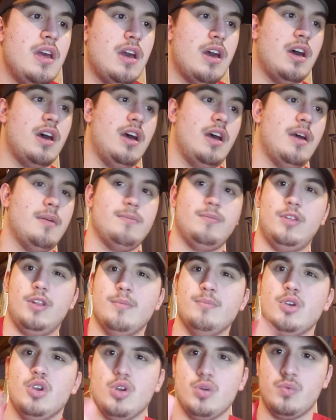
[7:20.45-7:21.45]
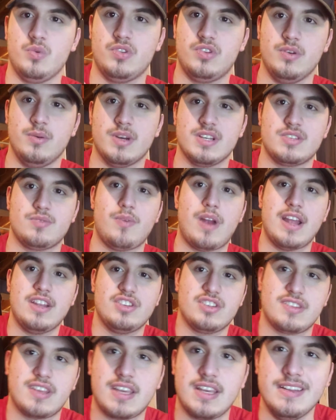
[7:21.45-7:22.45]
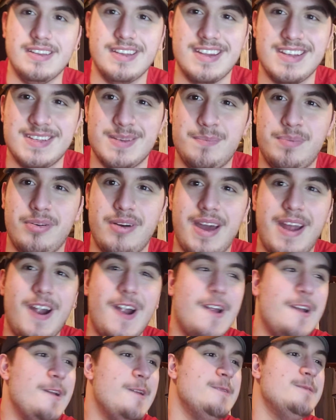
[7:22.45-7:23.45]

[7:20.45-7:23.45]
Lemieux will do us right, just like he did as a player.